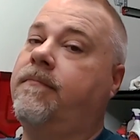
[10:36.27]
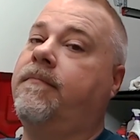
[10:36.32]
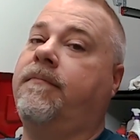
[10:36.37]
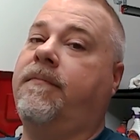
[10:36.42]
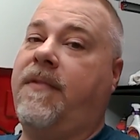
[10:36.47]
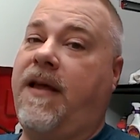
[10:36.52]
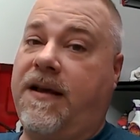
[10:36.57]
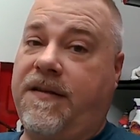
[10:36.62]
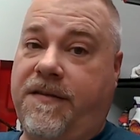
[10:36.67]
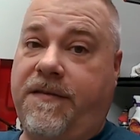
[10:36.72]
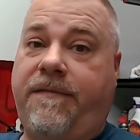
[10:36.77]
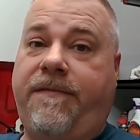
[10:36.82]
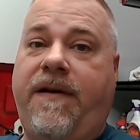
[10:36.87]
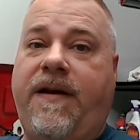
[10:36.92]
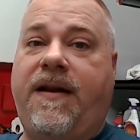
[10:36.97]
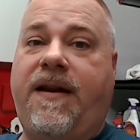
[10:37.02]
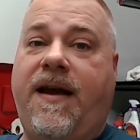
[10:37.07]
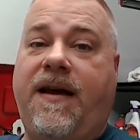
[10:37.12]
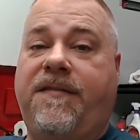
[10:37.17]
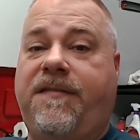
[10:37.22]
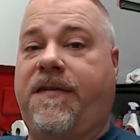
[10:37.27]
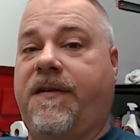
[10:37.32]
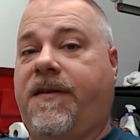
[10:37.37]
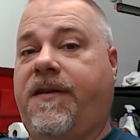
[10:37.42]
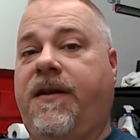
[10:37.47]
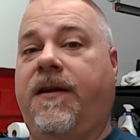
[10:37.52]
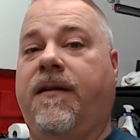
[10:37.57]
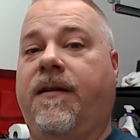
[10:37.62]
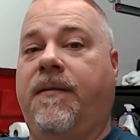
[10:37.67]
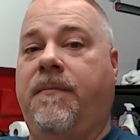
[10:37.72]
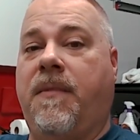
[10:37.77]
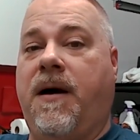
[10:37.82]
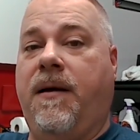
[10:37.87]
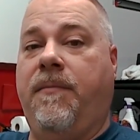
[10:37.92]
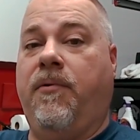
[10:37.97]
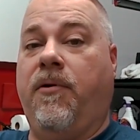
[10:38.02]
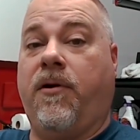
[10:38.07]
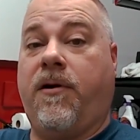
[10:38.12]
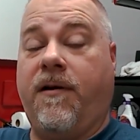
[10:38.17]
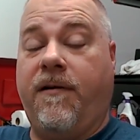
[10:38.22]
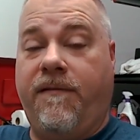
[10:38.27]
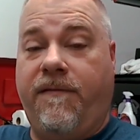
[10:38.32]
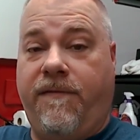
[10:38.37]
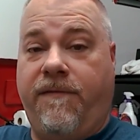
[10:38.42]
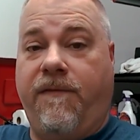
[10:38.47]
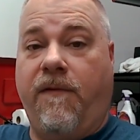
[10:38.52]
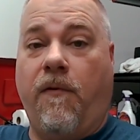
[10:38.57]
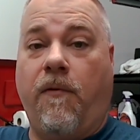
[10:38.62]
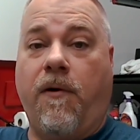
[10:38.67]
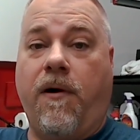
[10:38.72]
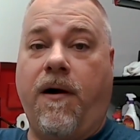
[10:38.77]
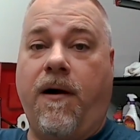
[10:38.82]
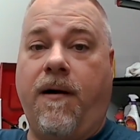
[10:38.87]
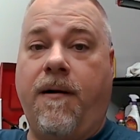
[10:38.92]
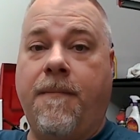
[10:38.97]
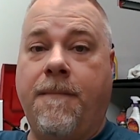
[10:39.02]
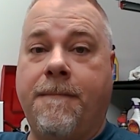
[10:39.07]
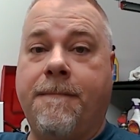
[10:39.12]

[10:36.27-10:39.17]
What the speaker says: That's a fantastic deal in my book for